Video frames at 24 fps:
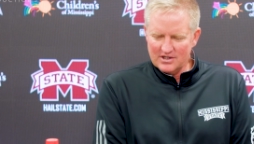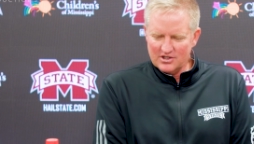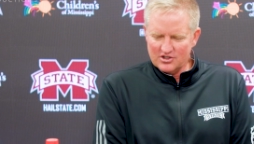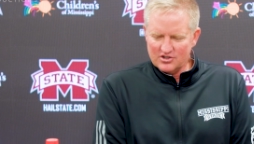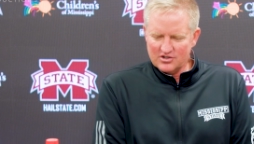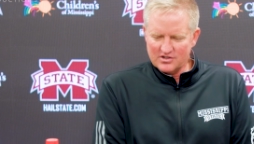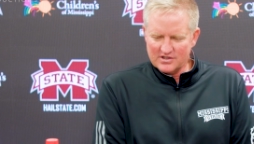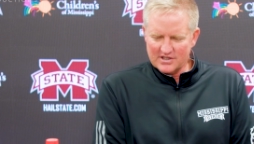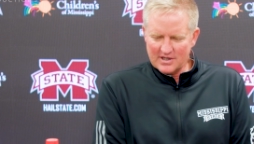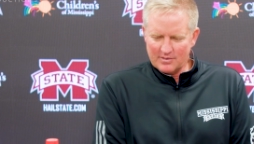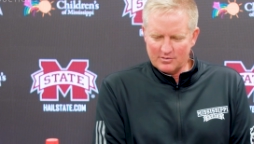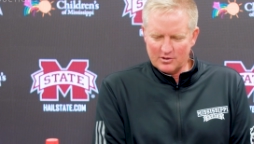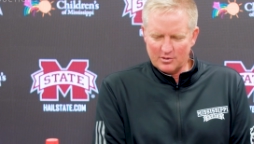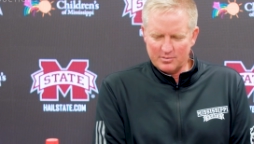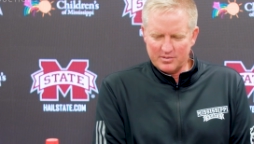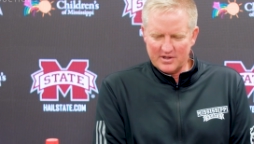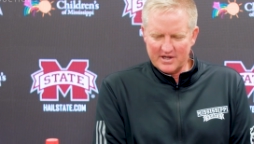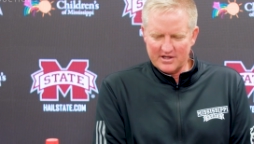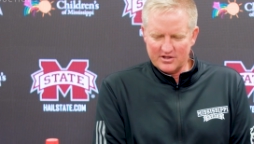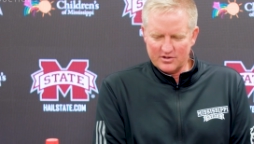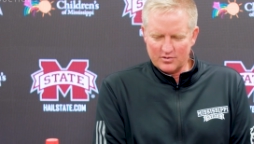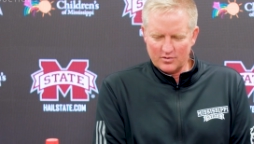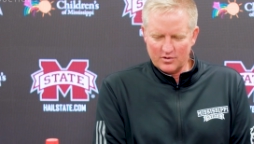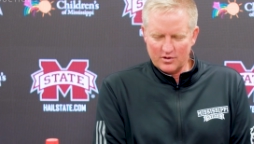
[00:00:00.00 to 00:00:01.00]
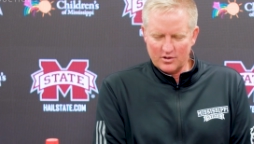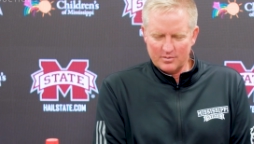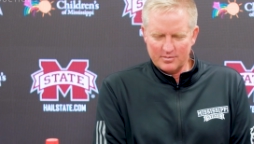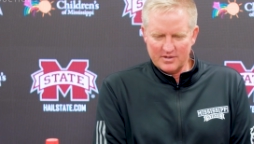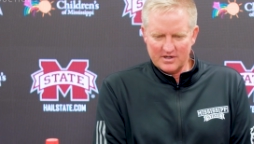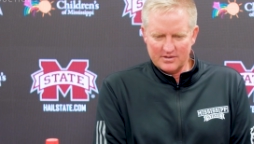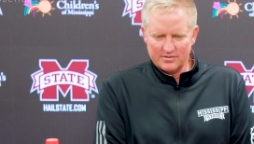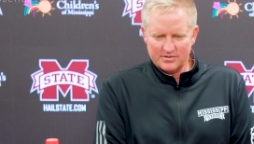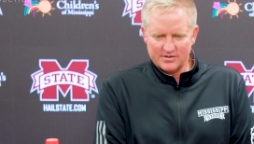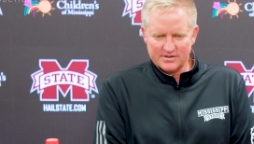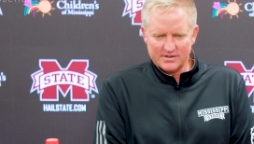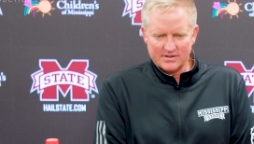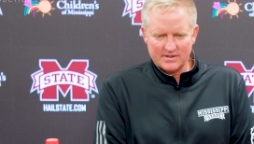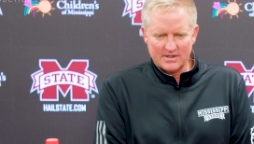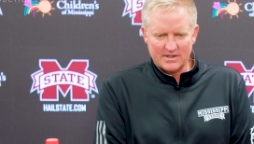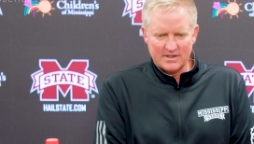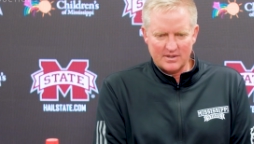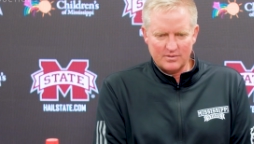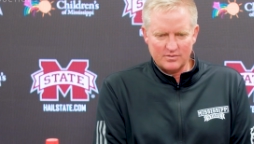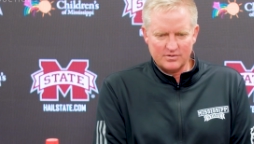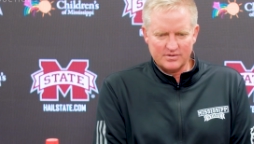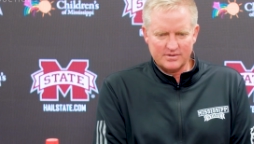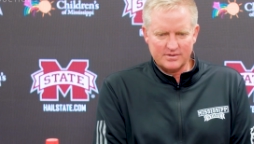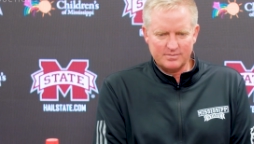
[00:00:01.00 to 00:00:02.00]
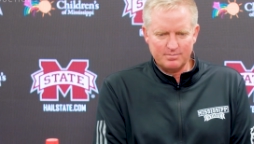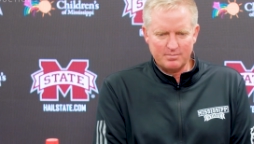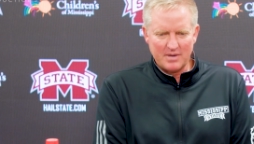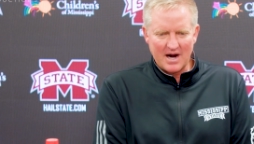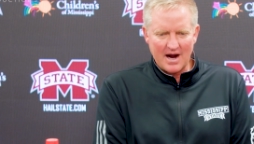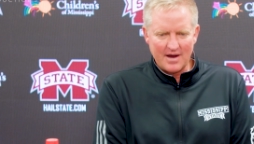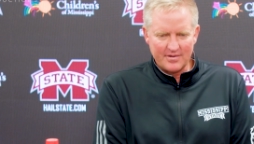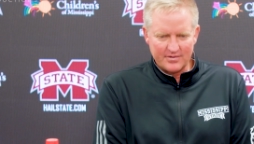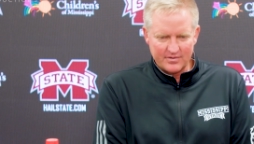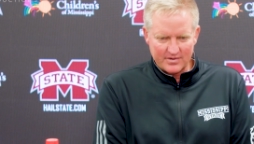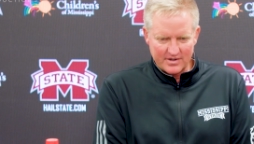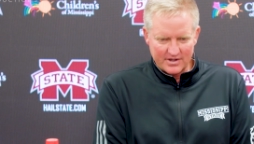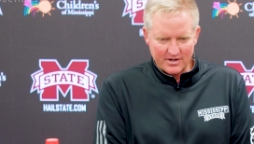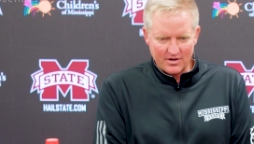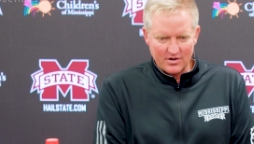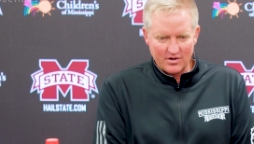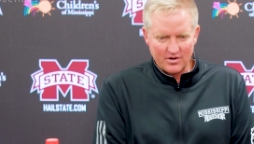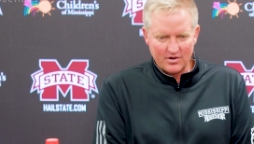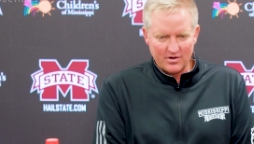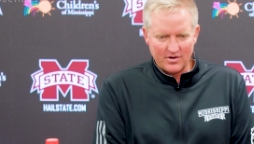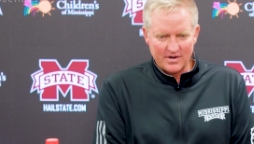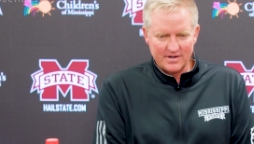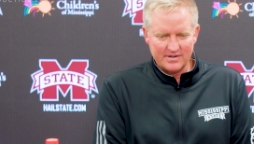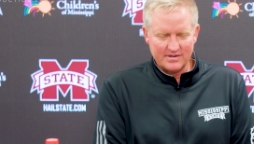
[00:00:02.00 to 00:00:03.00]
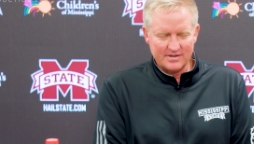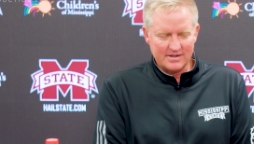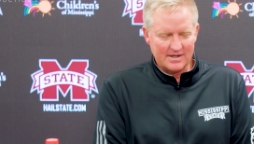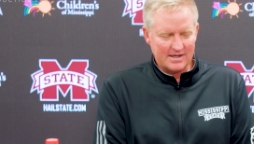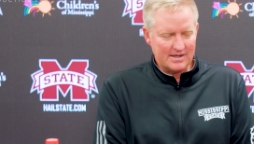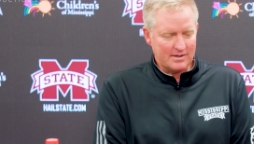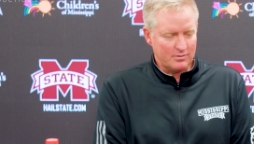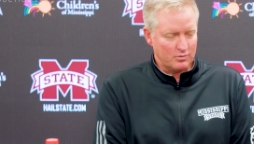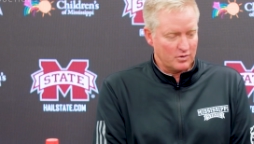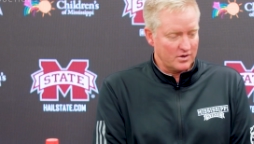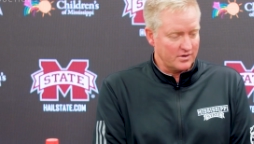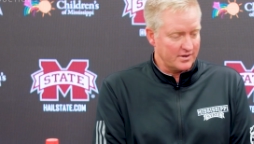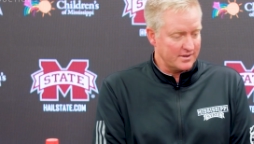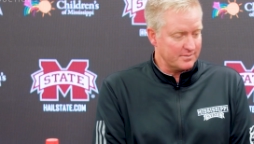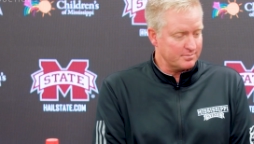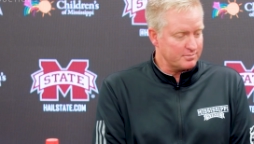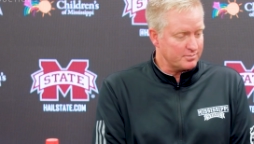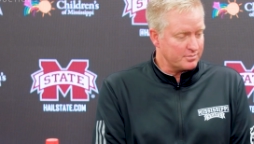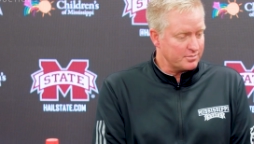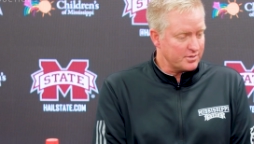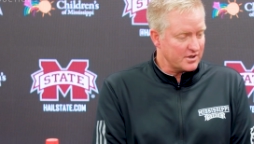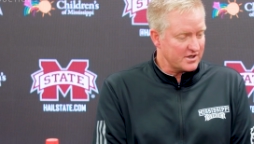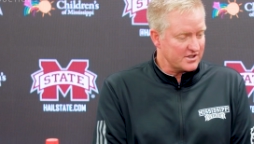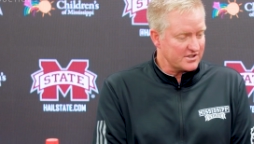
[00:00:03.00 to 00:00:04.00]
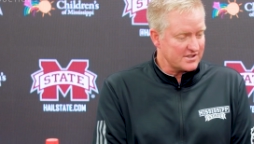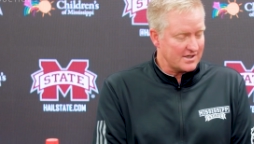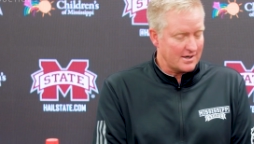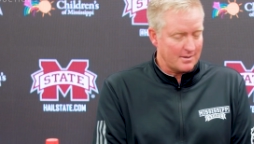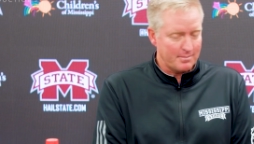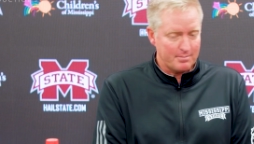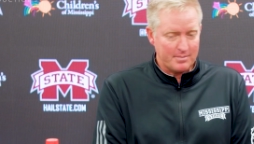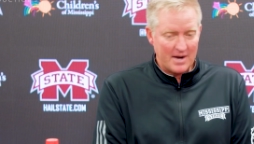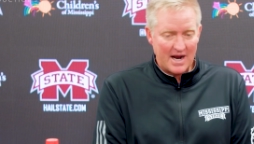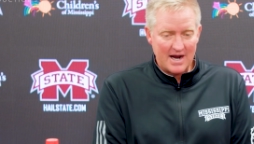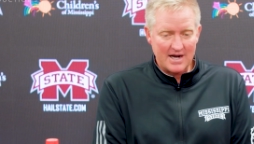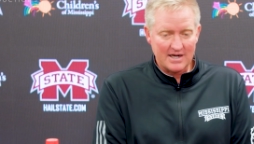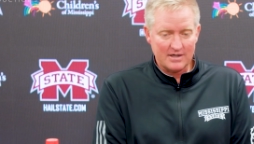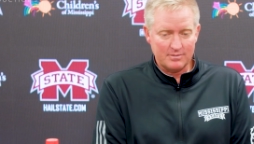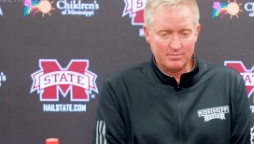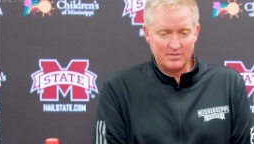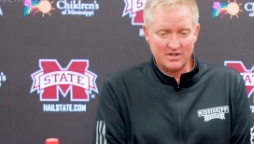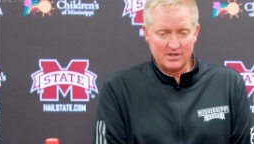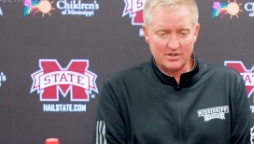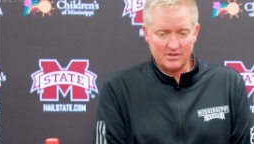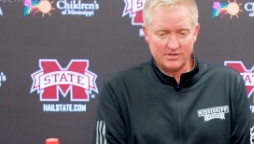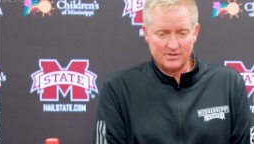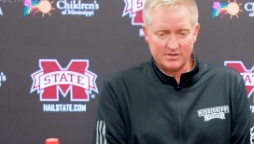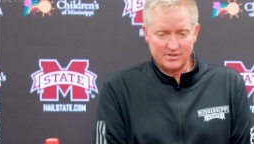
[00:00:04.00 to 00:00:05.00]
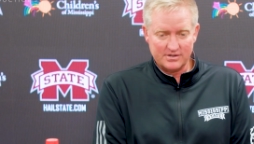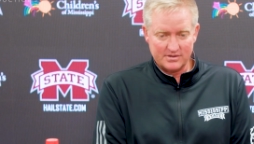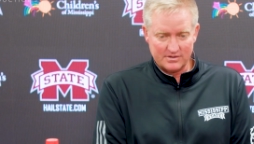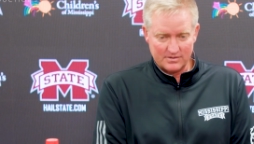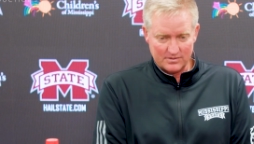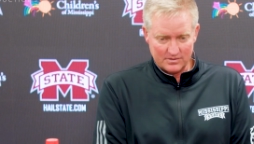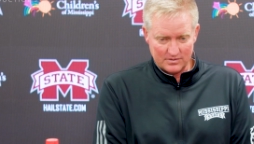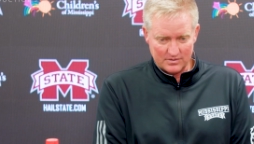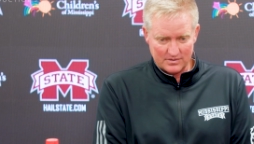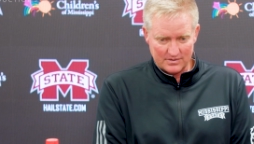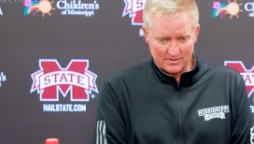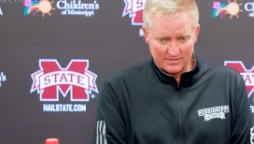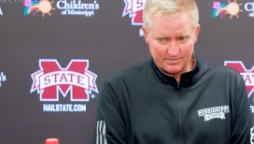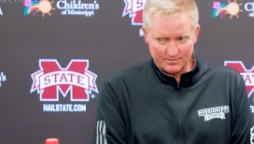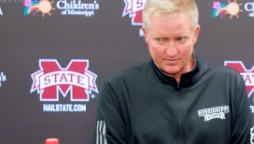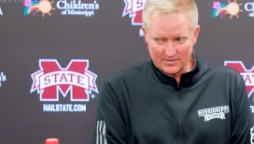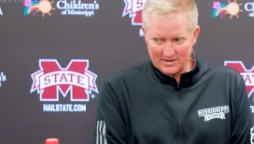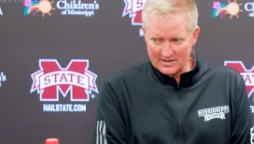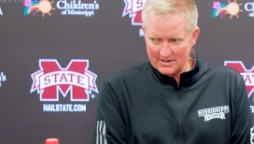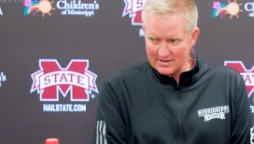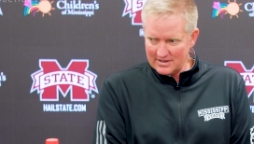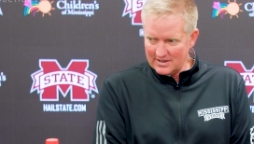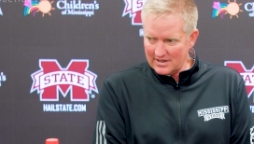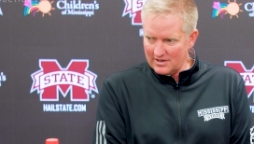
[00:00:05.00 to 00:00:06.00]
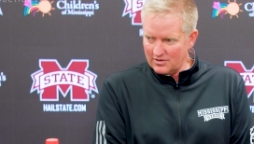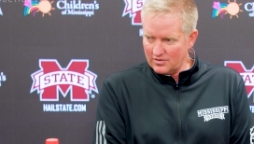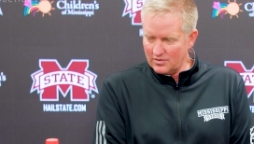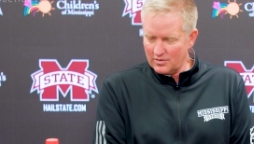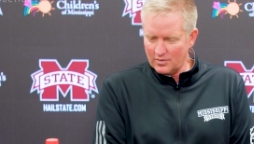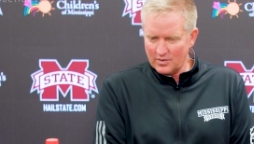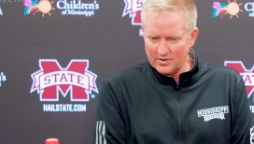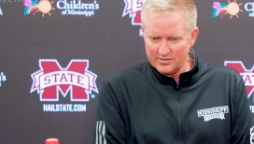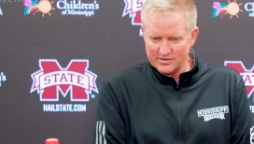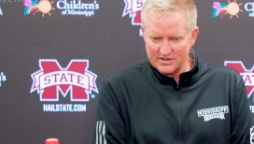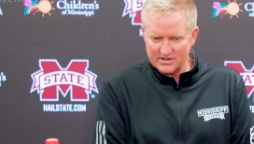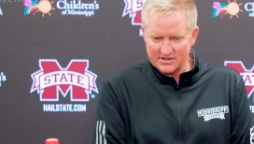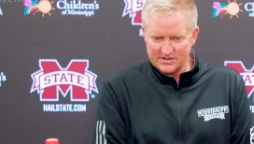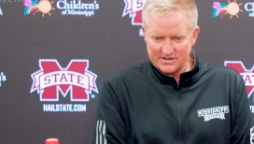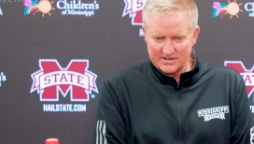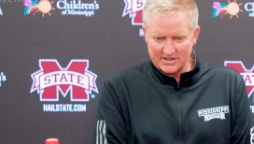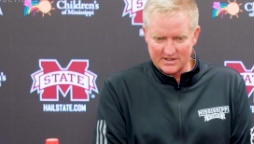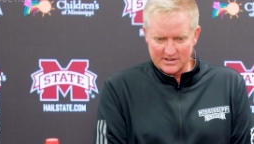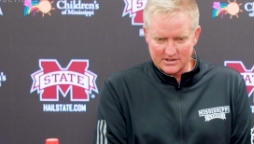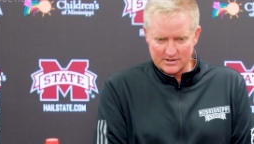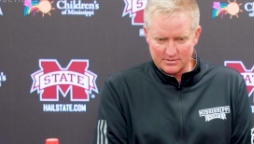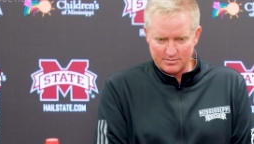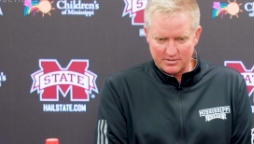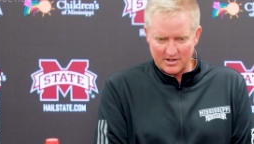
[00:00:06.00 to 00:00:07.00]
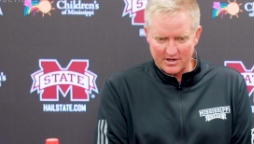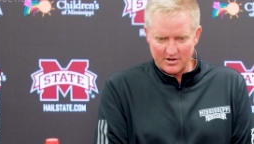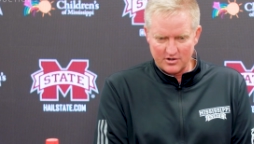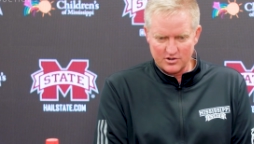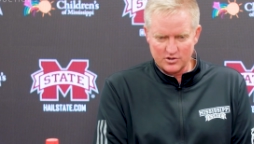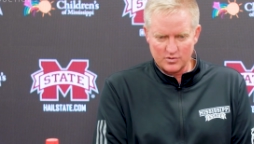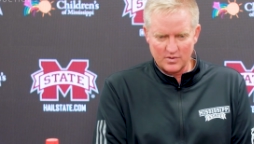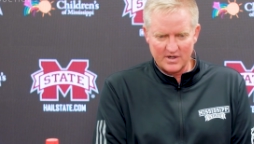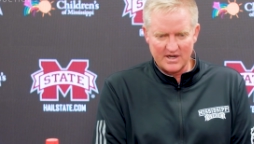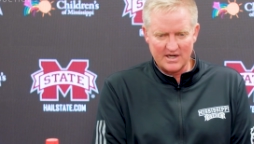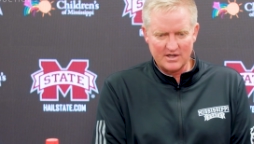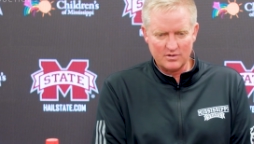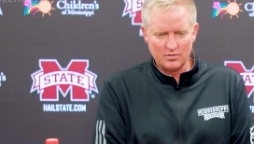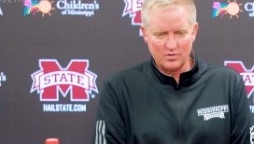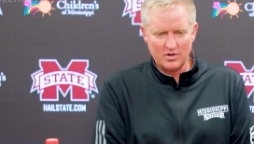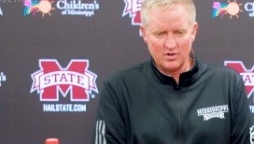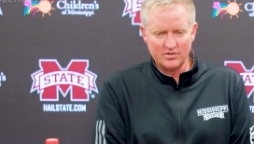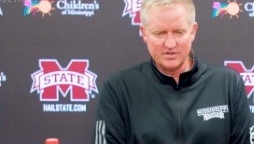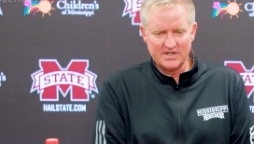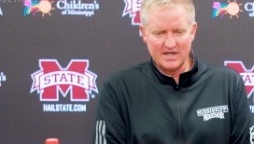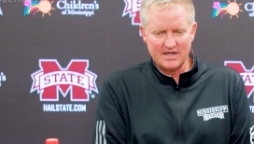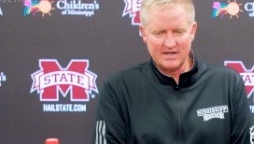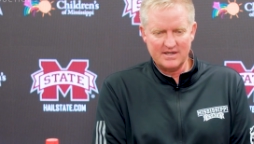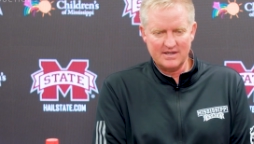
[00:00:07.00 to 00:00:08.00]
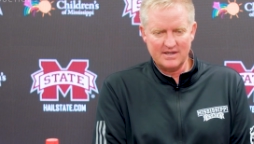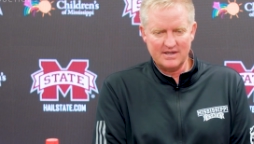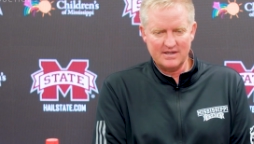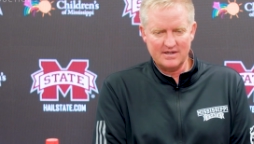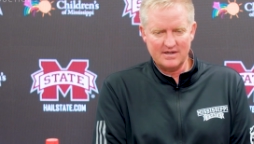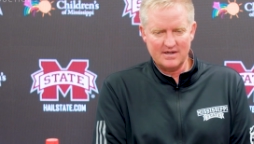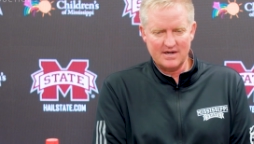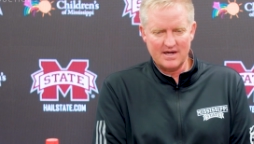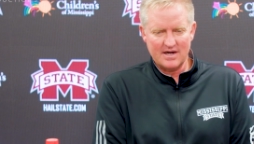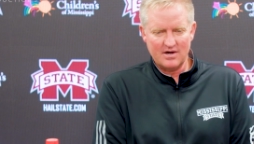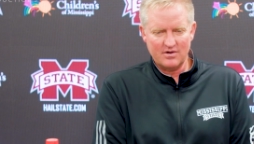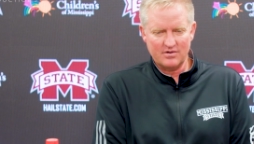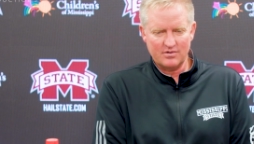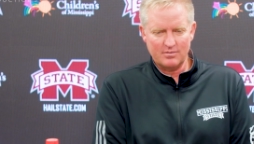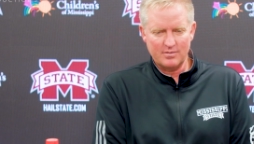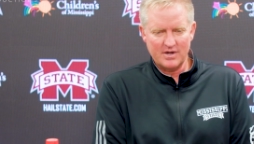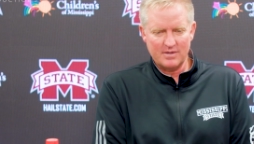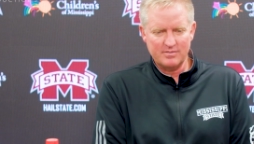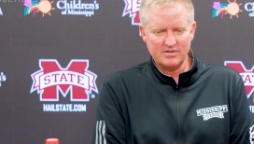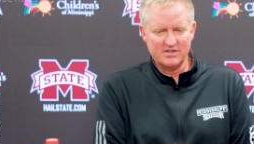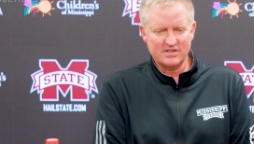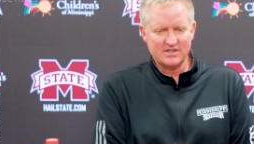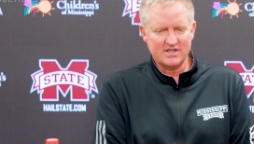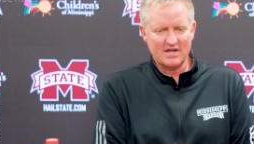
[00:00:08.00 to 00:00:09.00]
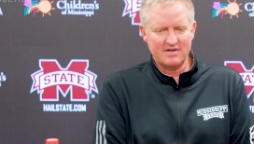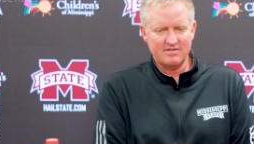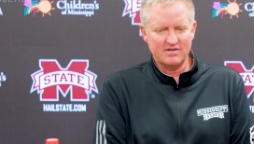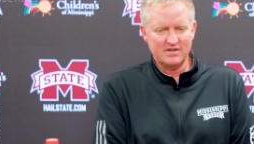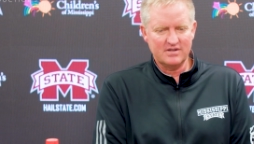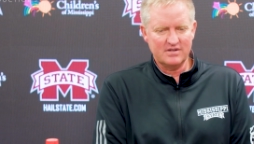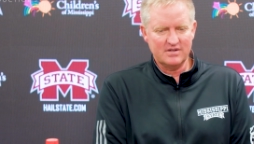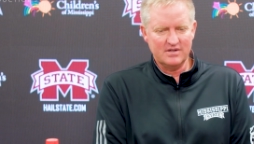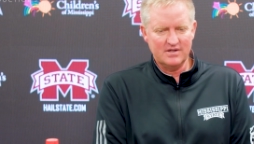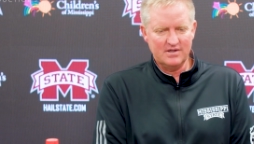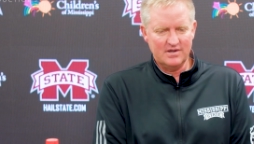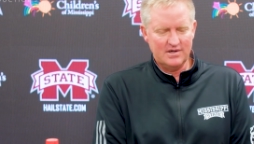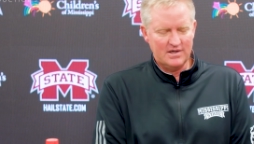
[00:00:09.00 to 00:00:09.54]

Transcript: She was able to play through it, but it was bothering her, and it really put us in a bind because, I don't know, what was it, six players we had rotating in and out, or maybe seven,